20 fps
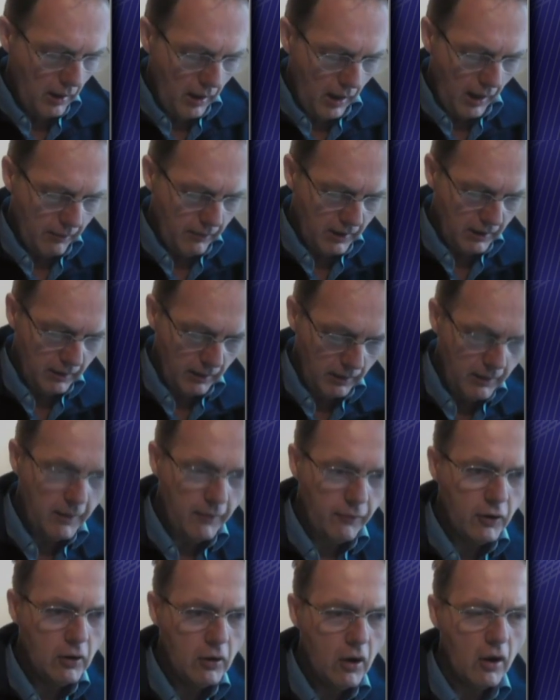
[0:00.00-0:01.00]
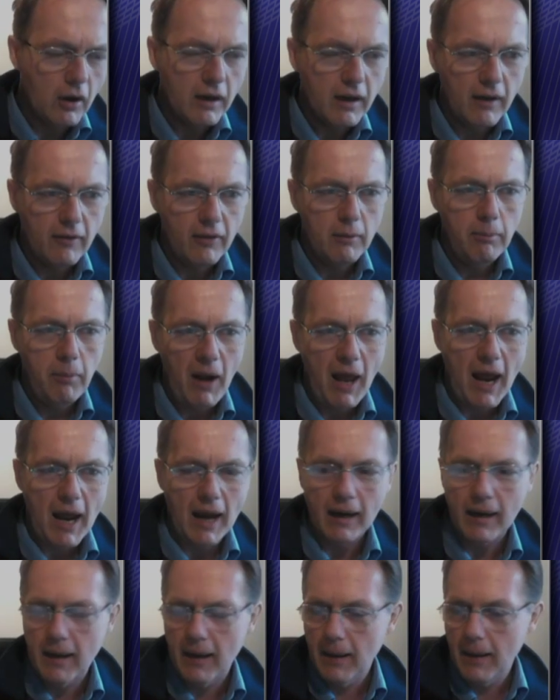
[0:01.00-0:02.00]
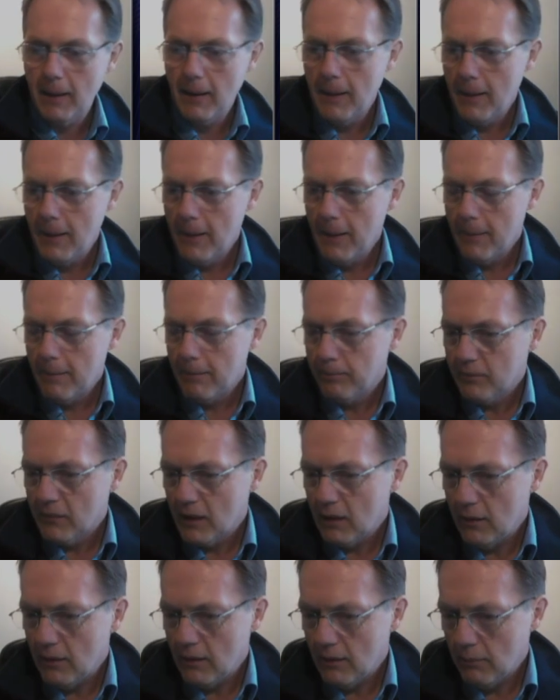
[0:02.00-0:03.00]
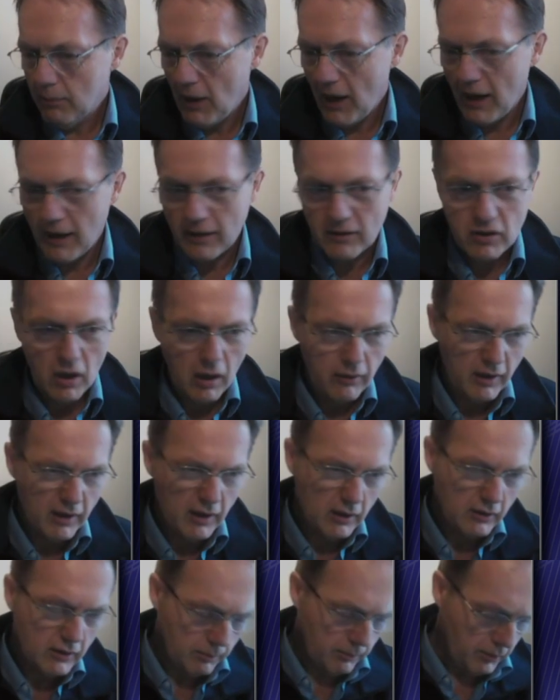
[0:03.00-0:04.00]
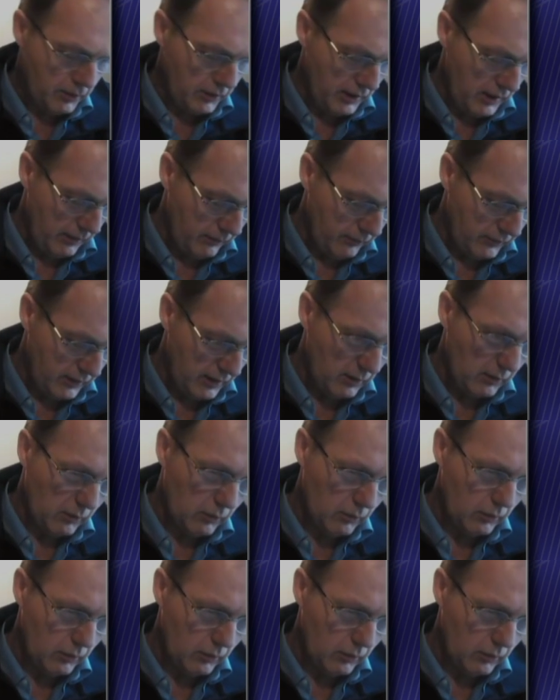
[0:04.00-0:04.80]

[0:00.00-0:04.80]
and if you look at the black chart that you did put up, that